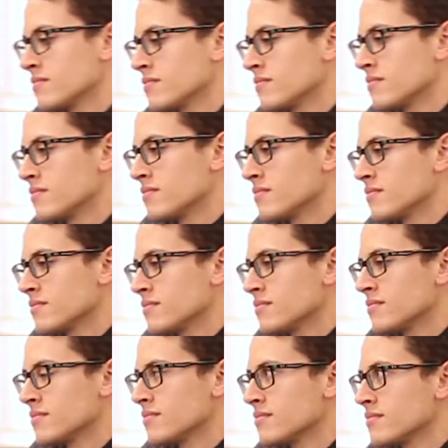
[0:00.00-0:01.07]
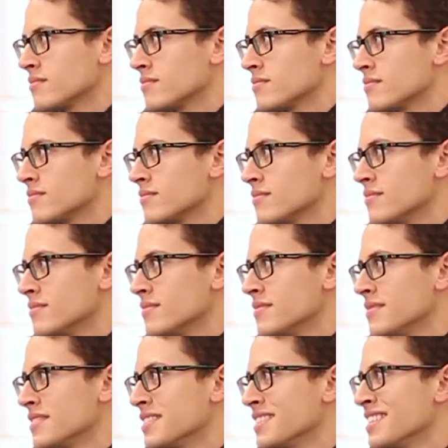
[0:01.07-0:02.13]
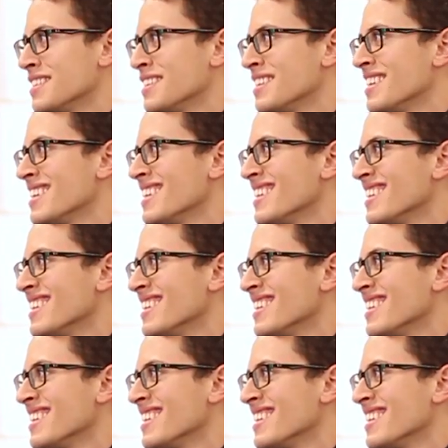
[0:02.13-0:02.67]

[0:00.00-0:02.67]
[no speech]